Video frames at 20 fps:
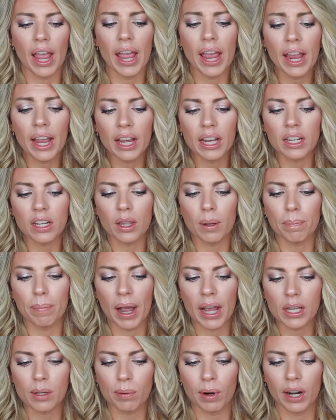And the
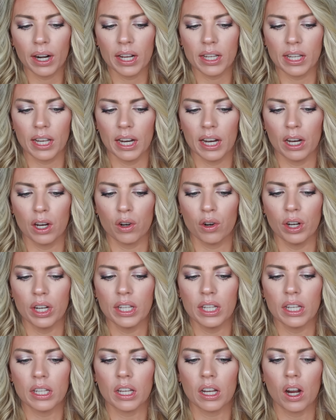best part is it
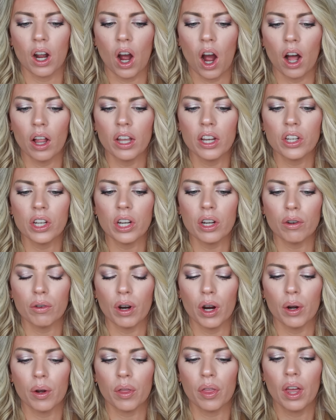increases collagen
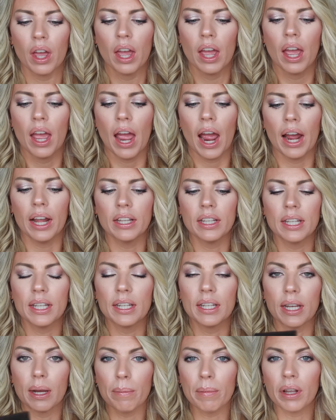growth and
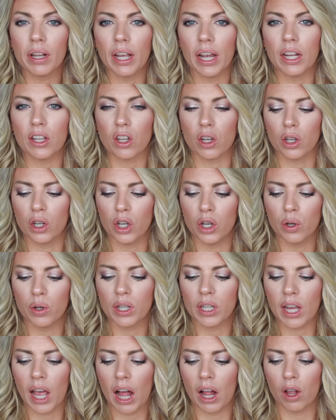stimulates new
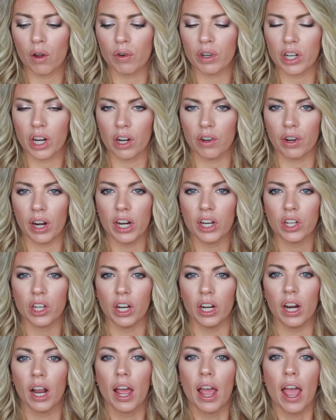cell
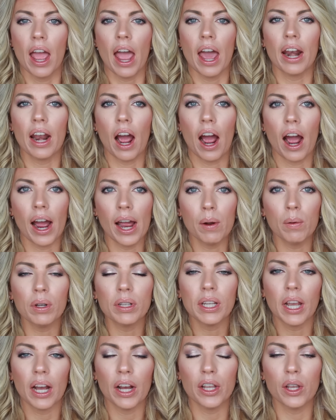regeneration. And I will
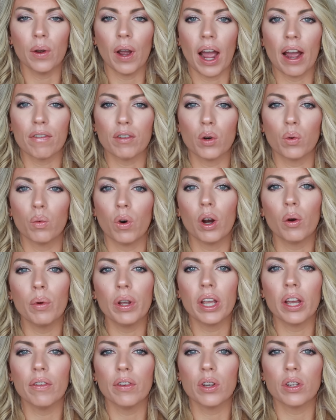tell you, after 1
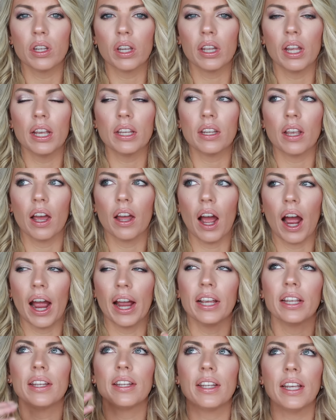week of using this,
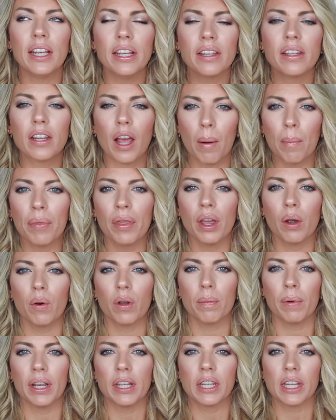I see something
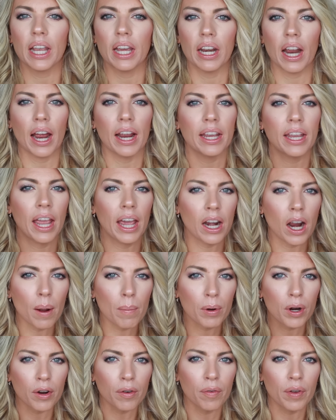with my skin. I
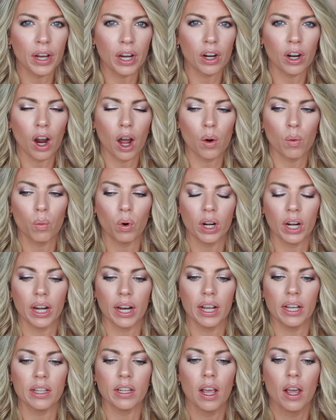cannot put a finger on what it
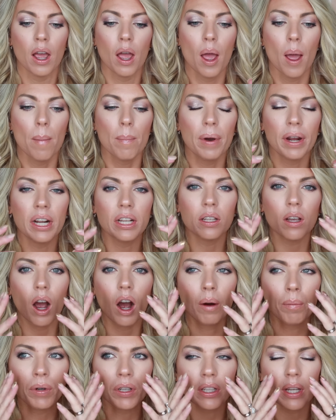is, but it's
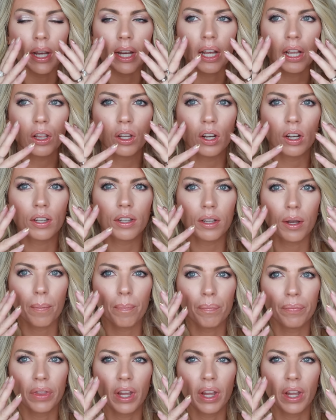almost like it looks